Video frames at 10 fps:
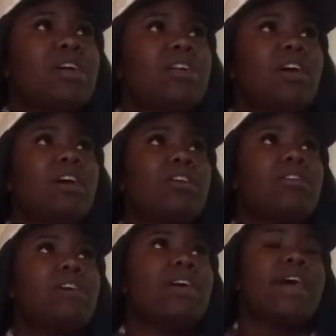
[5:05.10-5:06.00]
you
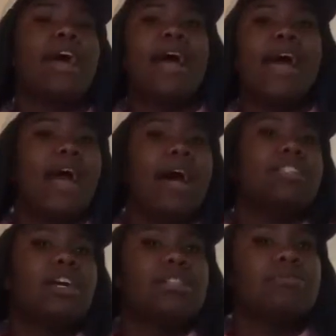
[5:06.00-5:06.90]
know, I
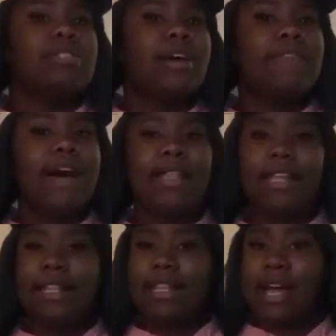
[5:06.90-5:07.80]
saw some stuff I
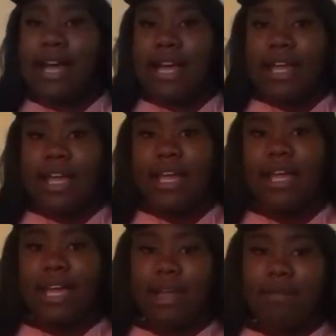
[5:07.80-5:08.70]
didn't like.
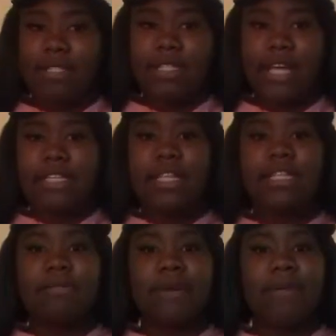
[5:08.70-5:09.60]
He was texting
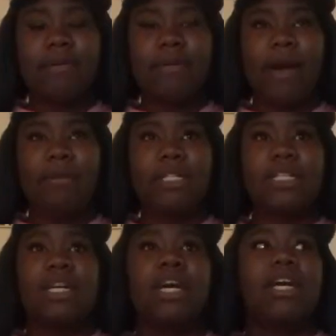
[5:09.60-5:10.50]
his baby
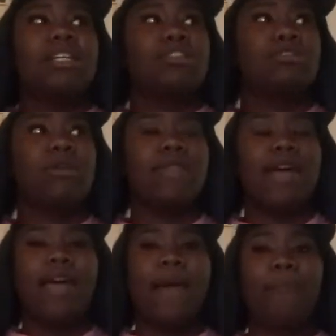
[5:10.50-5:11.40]
mama. So
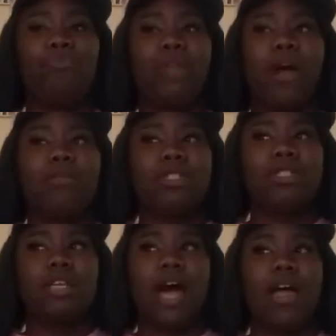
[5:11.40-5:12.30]
then I
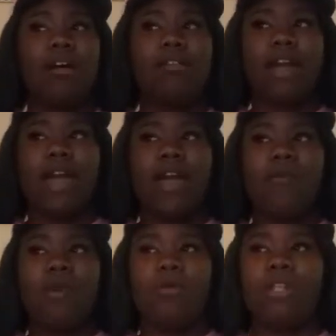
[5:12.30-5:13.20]
was like, okay,
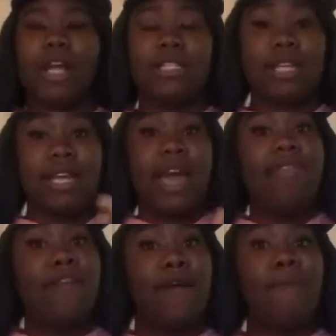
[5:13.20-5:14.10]
well, we're not
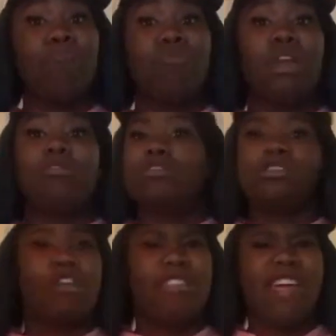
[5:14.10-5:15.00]
together.
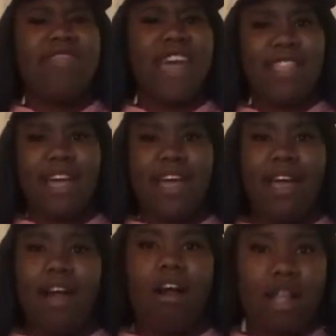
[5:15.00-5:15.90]
So then that night
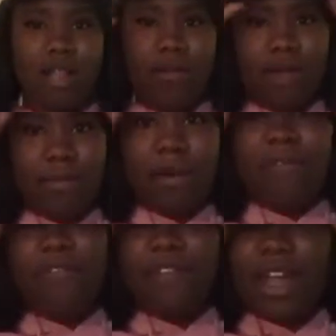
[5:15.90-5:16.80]
I called up one of my
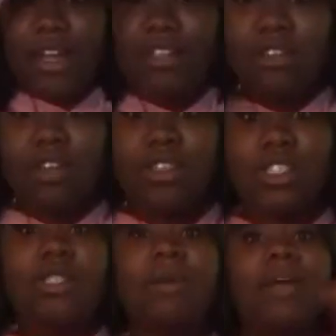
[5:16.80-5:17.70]
friends,
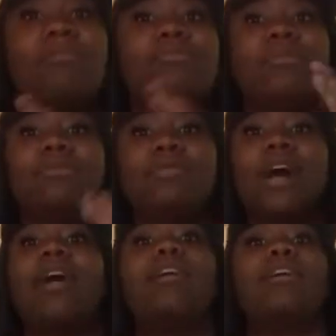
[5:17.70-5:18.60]
just to make him
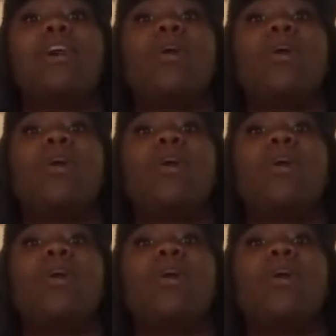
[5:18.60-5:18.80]
like